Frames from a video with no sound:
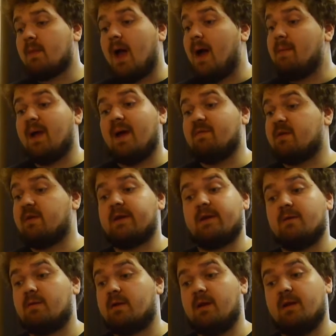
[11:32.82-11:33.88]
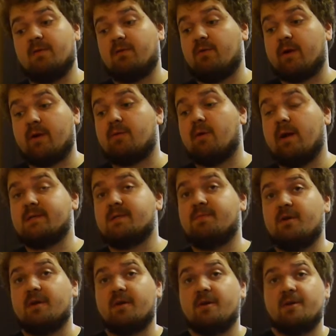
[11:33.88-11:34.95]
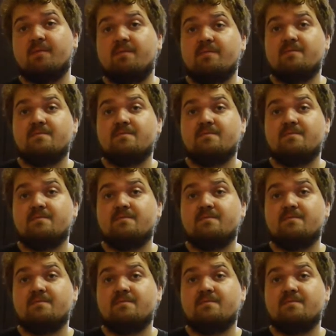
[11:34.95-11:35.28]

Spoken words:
I'm not even kidding. The crickets are actually pretty good.